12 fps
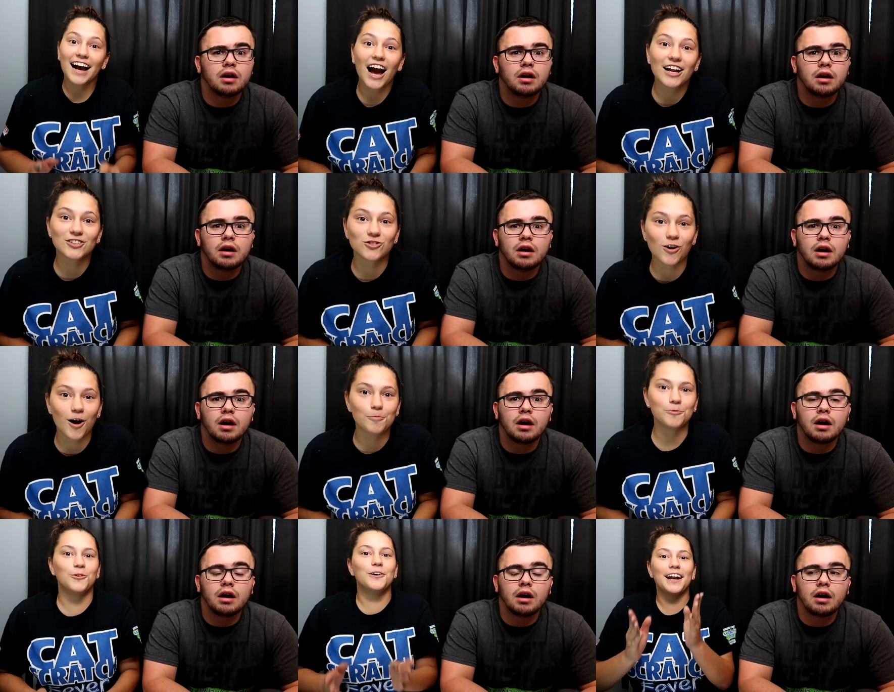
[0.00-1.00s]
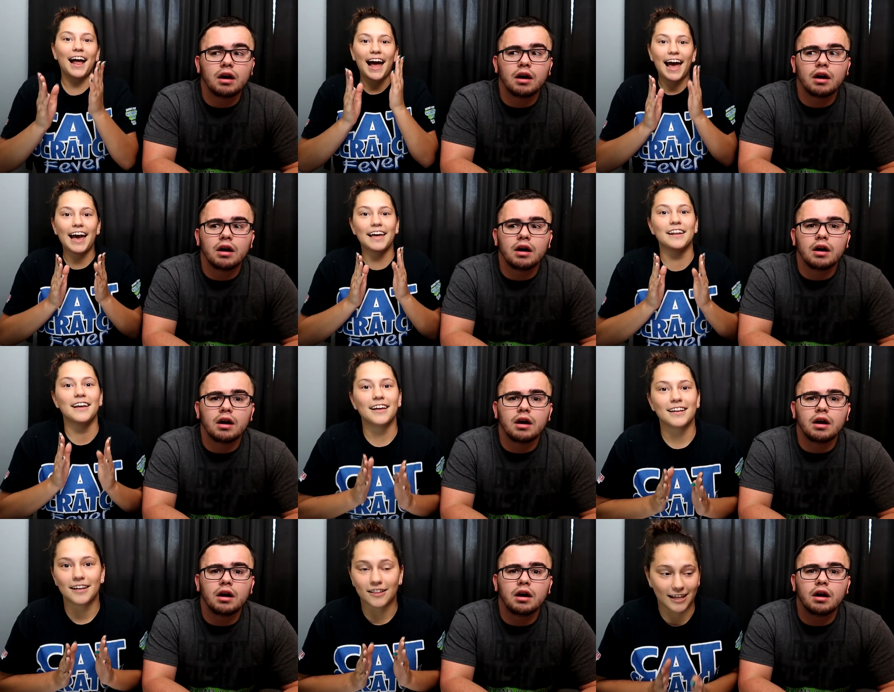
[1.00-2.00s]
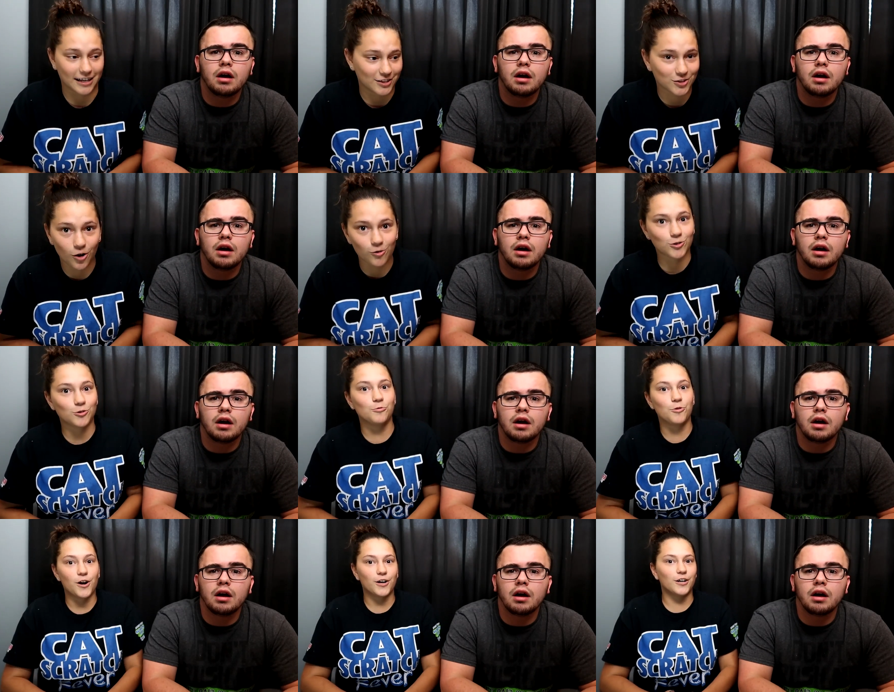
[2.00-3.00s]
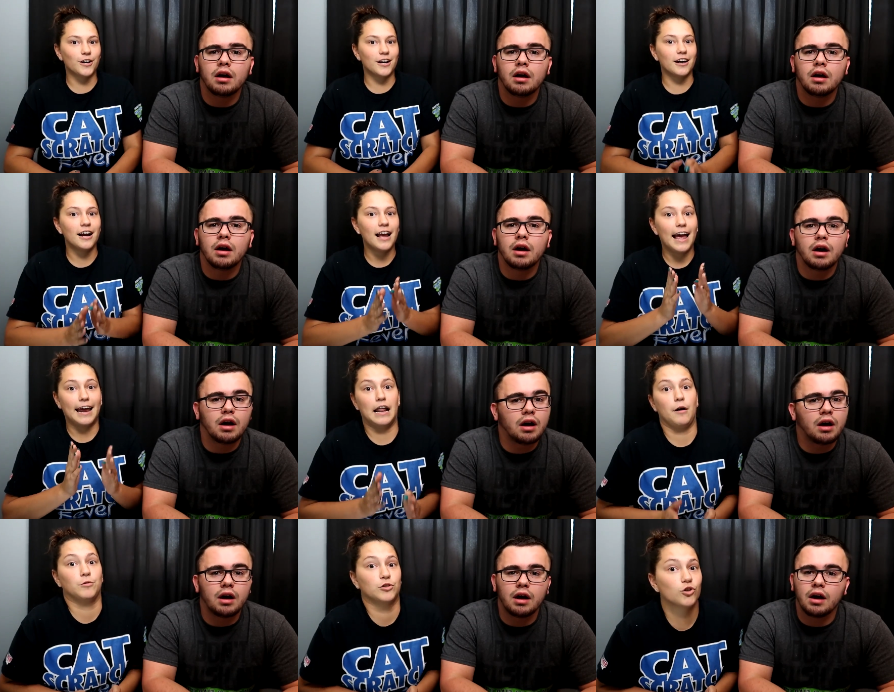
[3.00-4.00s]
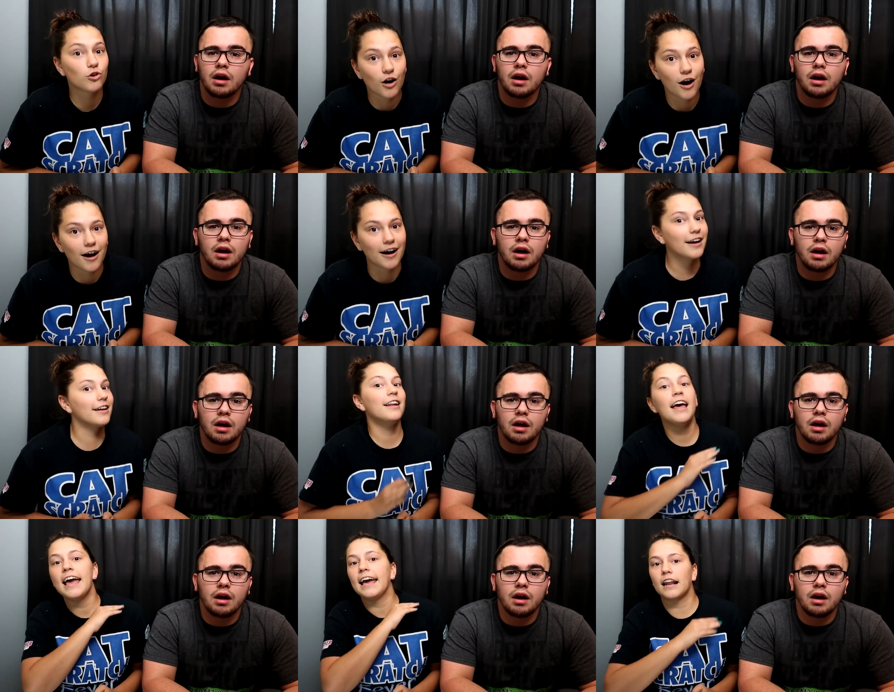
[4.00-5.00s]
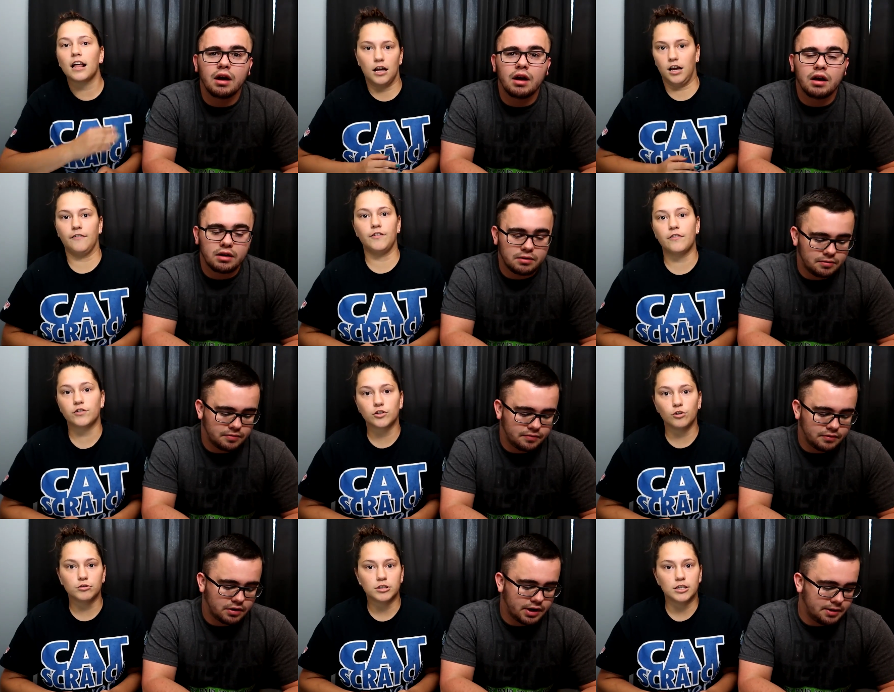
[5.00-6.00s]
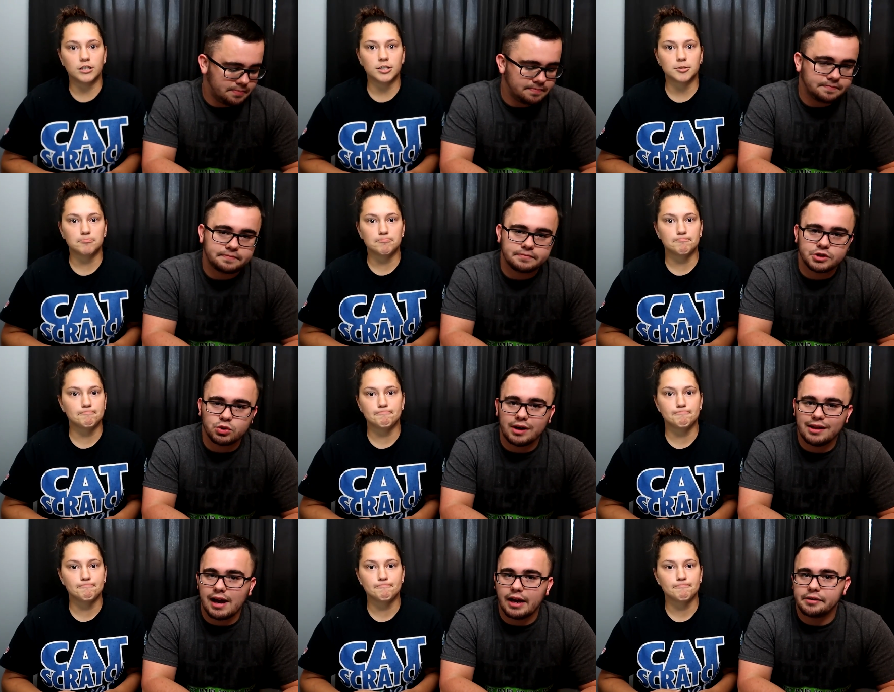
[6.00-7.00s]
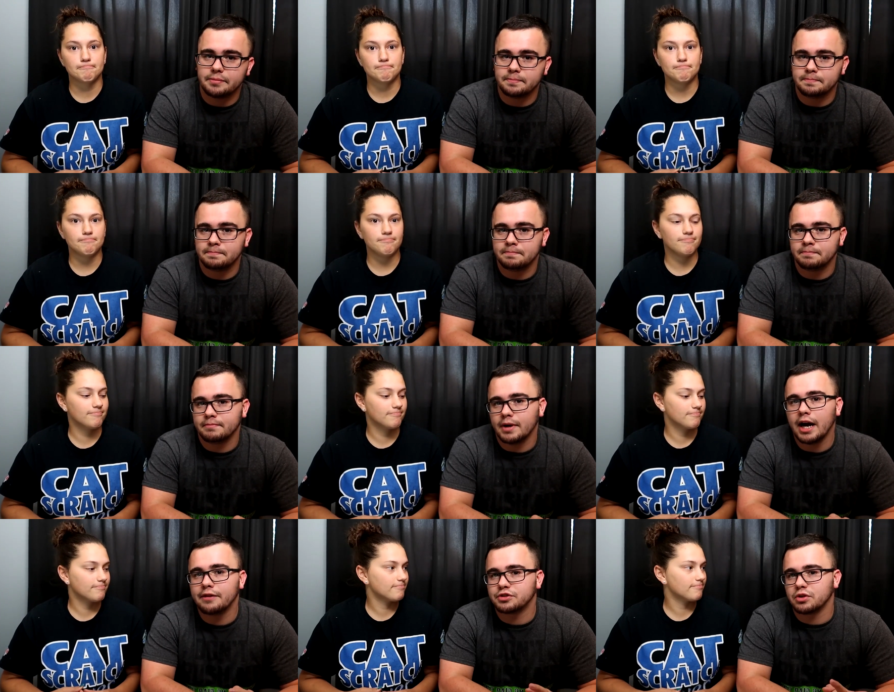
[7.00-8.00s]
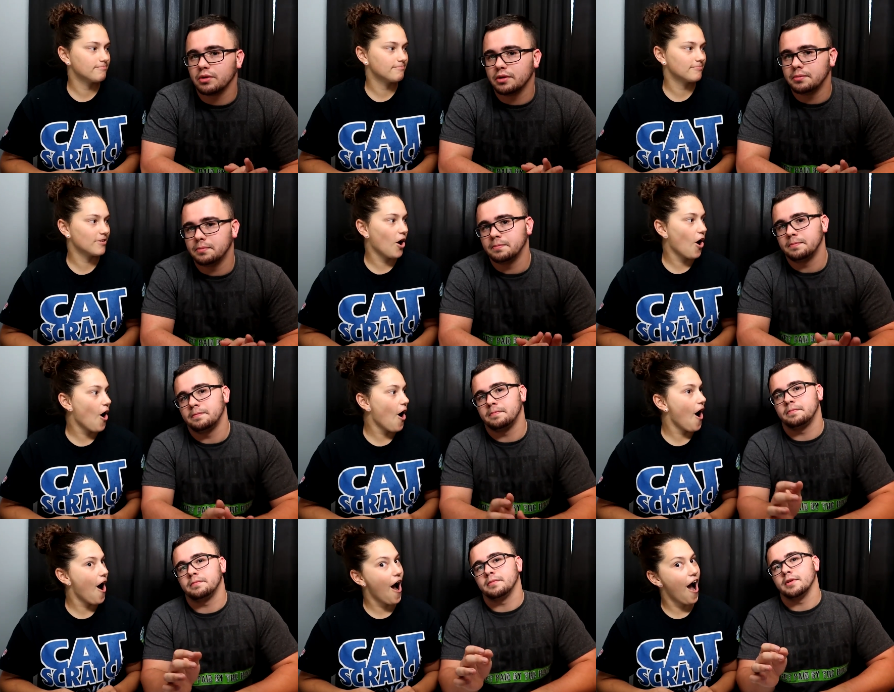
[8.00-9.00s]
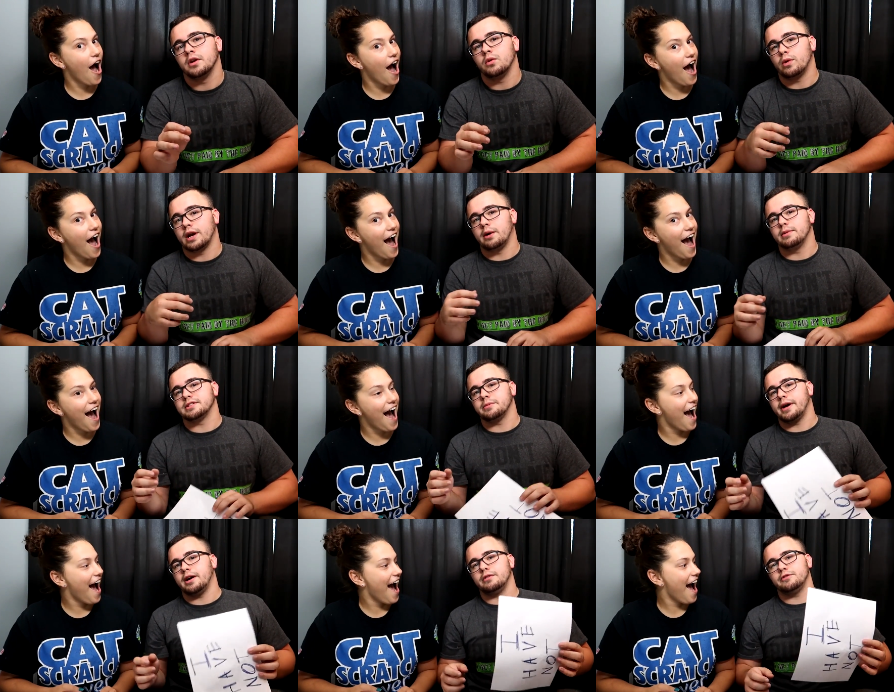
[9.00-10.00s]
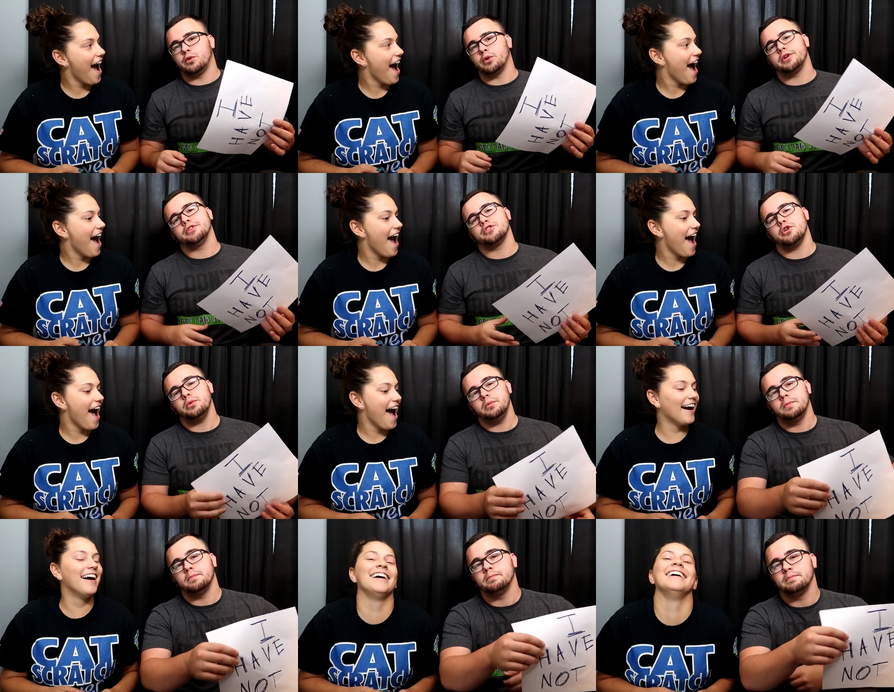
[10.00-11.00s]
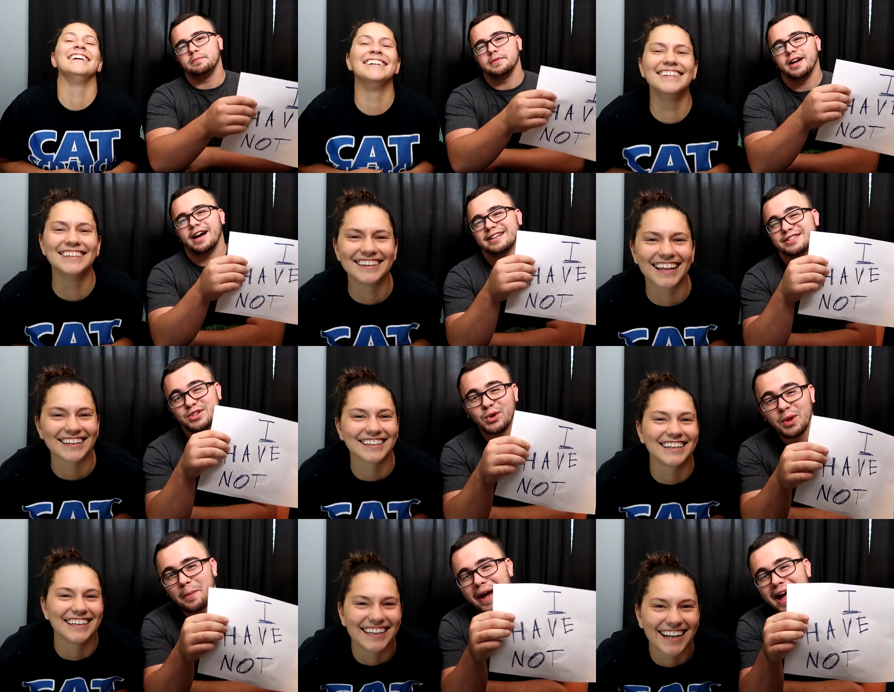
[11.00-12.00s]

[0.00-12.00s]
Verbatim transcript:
Speaker 1: got in trouble, and I had like a social worker, and I was crying, and I've never stolen
Speaker 2: since. So I lied. I have stolen. When I was about 4 years old, I stole a